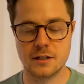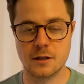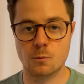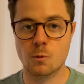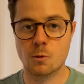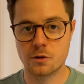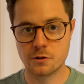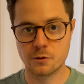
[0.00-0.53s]
a
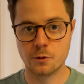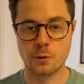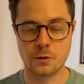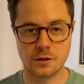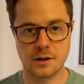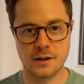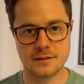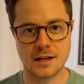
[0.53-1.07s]
water
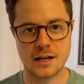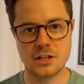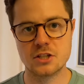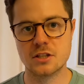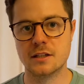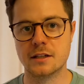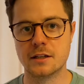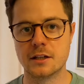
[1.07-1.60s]

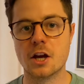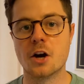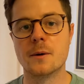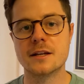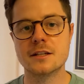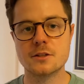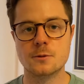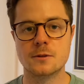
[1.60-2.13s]
organization, and
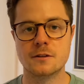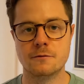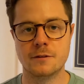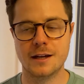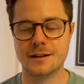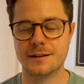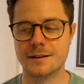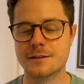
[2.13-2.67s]
going to an
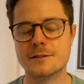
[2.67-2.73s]
event,